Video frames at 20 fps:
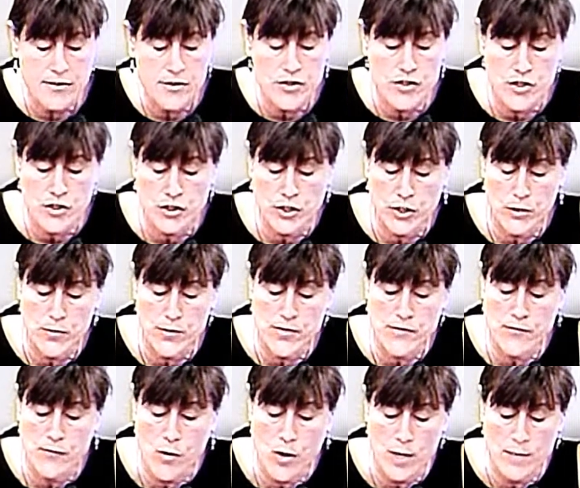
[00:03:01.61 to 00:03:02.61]
the TOOKER was
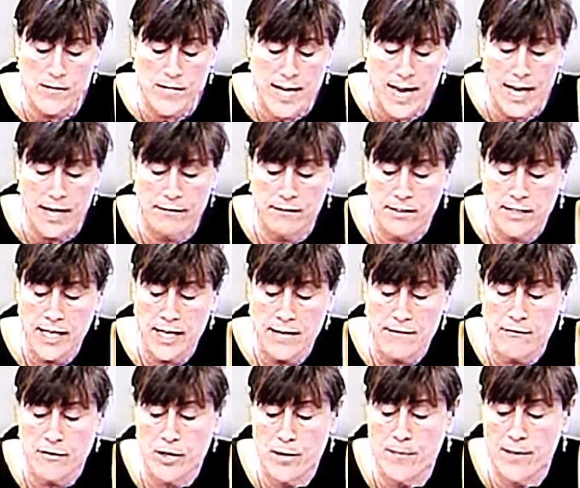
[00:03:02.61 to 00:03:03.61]
formed to
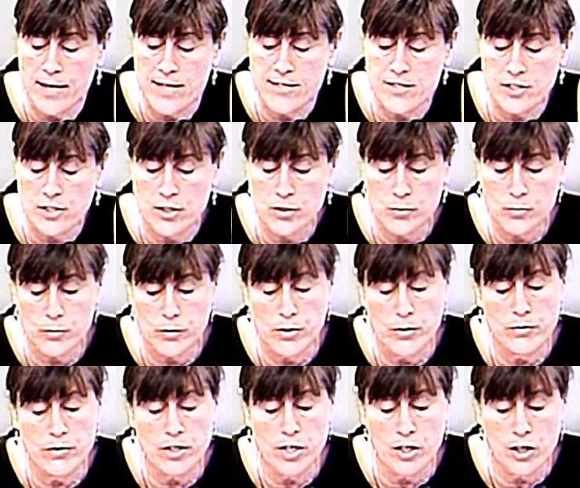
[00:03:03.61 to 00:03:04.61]
advocate for a bicycle
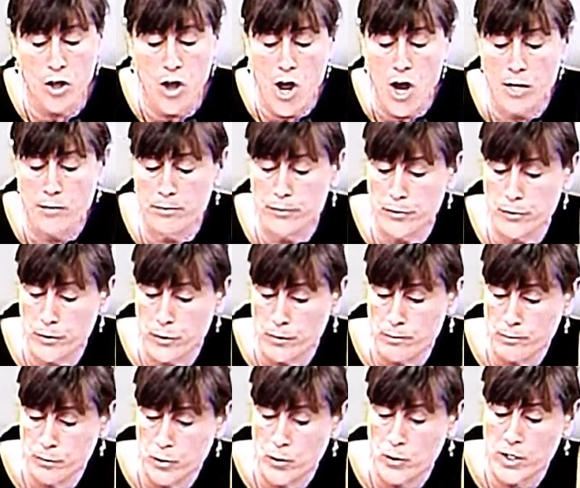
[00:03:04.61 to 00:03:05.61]
route along
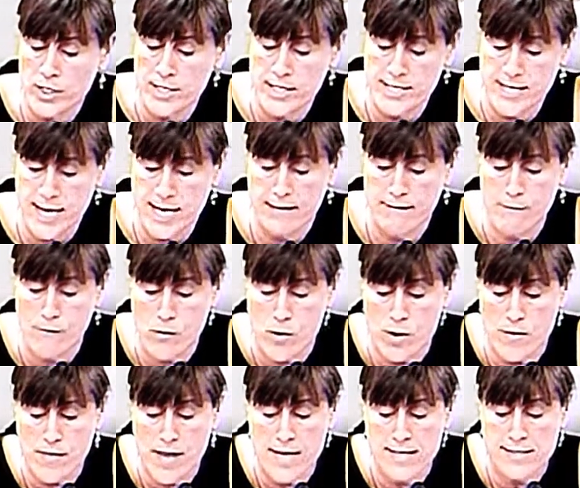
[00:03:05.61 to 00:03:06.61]
Bloor and
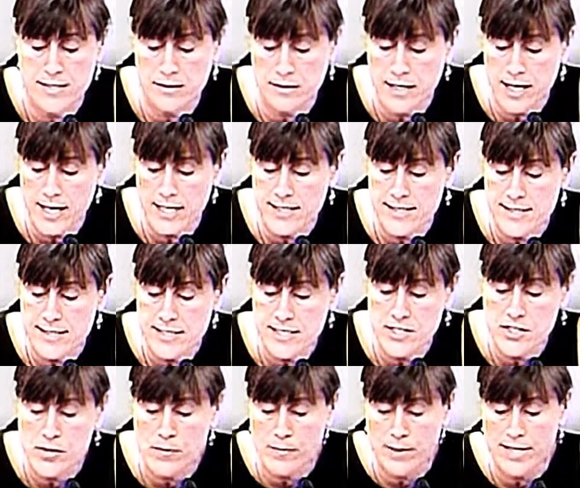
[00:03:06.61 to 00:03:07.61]
Danforth as a legacy
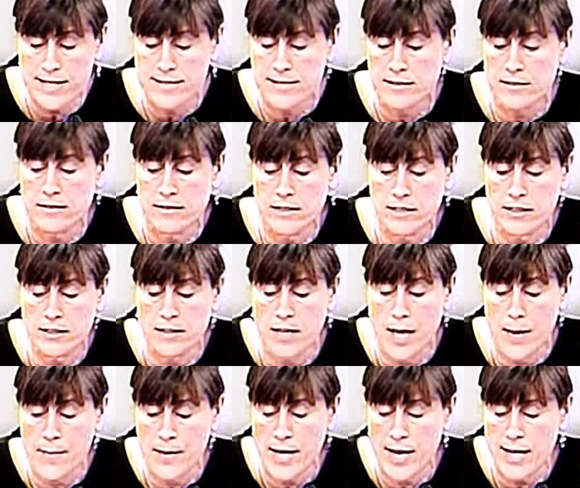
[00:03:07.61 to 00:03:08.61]
to bicycle and
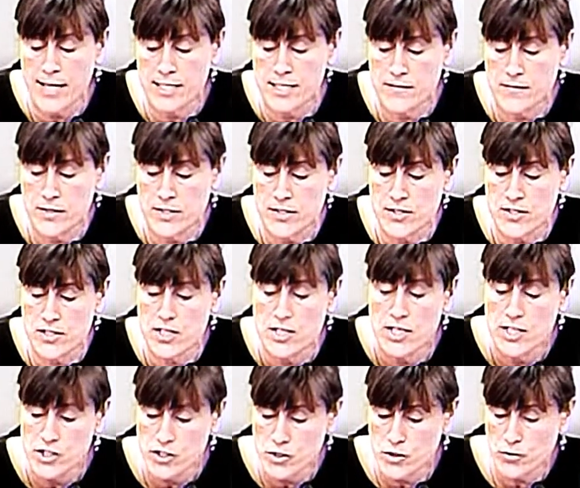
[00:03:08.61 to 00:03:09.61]
climate activist
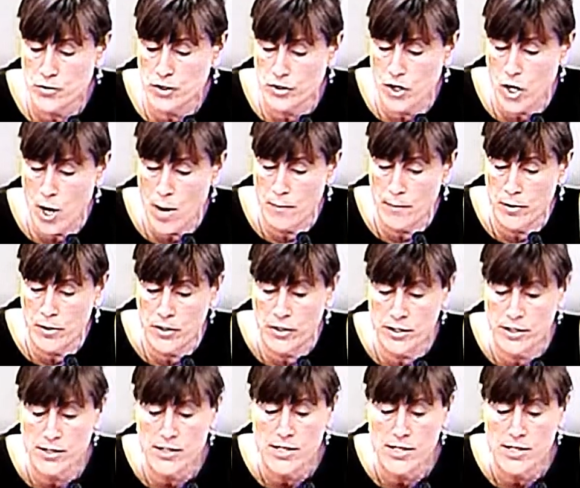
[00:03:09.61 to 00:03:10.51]
TOOKER Gomberg.